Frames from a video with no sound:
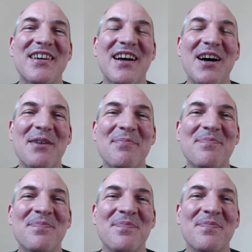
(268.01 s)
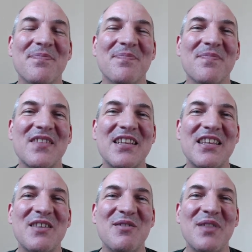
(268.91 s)

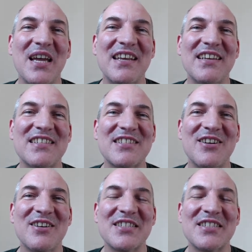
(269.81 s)
you then start